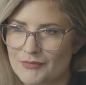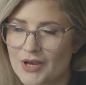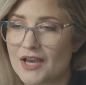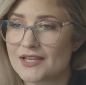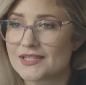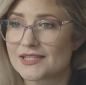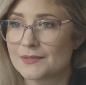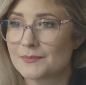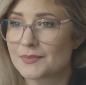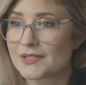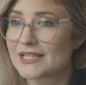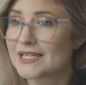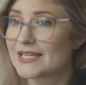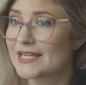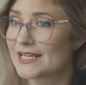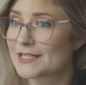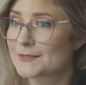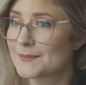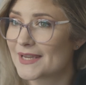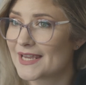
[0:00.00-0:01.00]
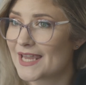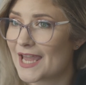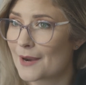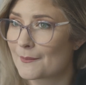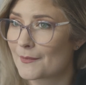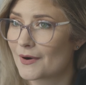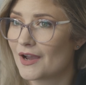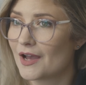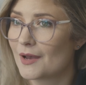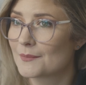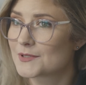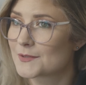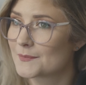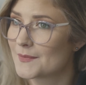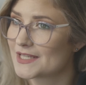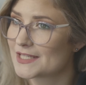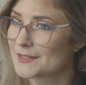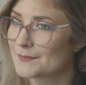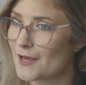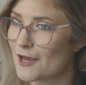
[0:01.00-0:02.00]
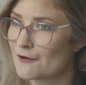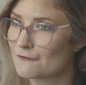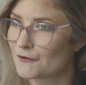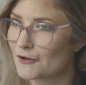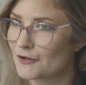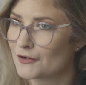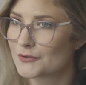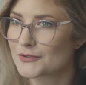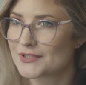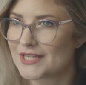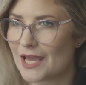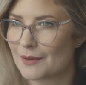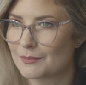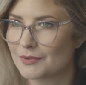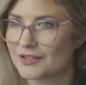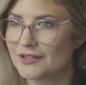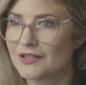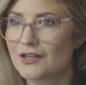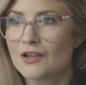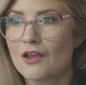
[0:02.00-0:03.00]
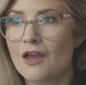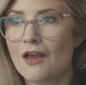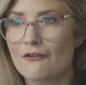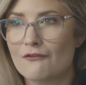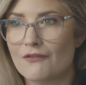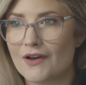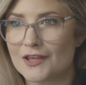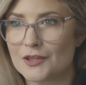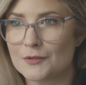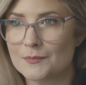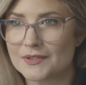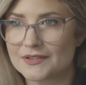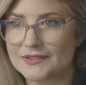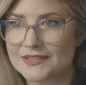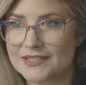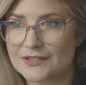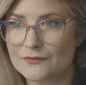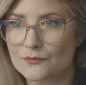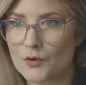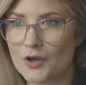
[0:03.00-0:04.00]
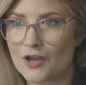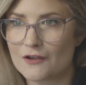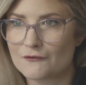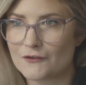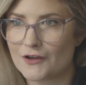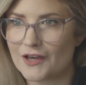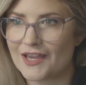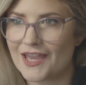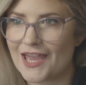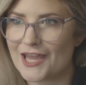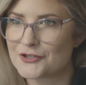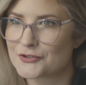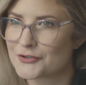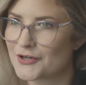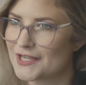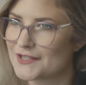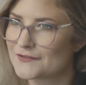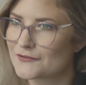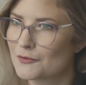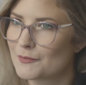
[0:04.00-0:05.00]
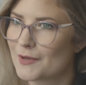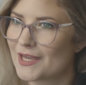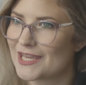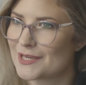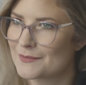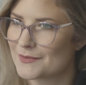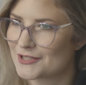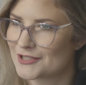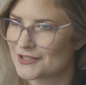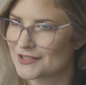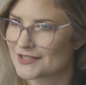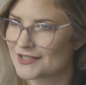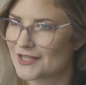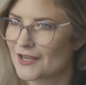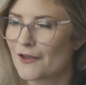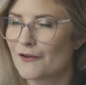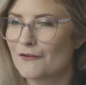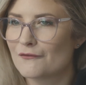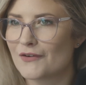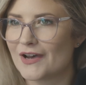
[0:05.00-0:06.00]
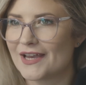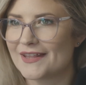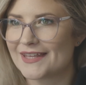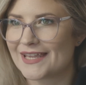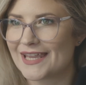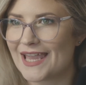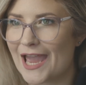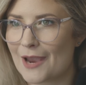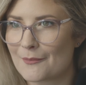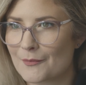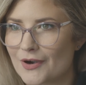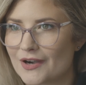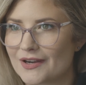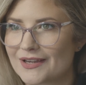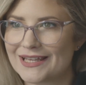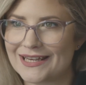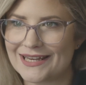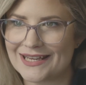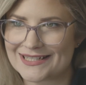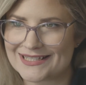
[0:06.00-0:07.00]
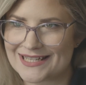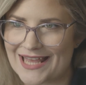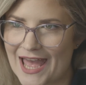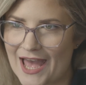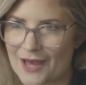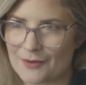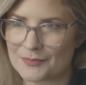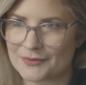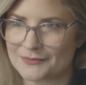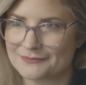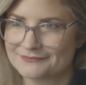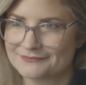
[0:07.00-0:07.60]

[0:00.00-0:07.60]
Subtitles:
I simply connect my camera up to my smartphone or tablet via the built-in Wi-Fi and transfer my images via the Camera Connect app.